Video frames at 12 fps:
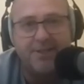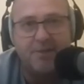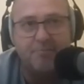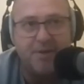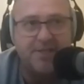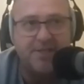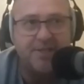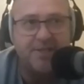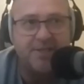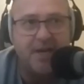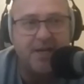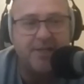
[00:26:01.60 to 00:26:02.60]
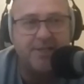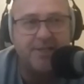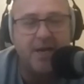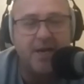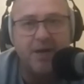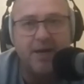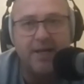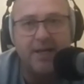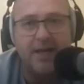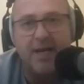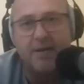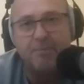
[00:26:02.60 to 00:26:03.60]
a business and it's an
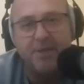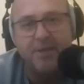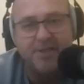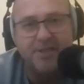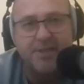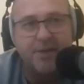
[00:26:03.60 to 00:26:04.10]
unregulated business.